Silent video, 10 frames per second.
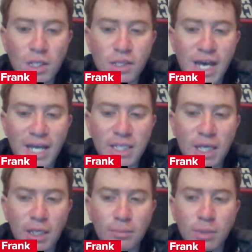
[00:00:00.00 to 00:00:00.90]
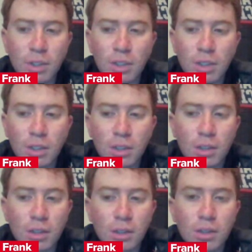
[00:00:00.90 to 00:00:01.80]
that game,
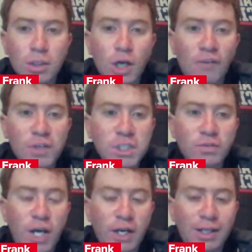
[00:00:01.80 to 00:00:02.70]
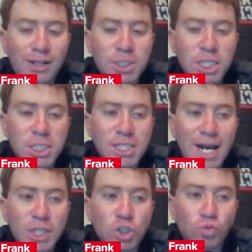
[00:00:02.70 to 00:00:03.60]
the offensive line allowed
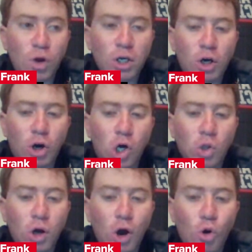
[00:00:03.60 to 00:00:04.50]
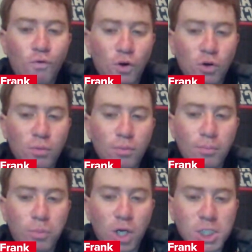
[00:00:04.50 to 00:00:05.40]
Cincinnati to run all over
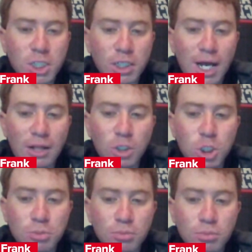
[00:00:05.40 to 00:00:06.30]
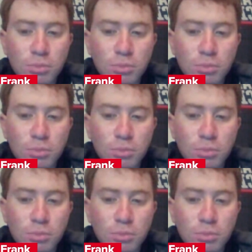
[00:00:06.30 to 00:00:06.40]
Boston College.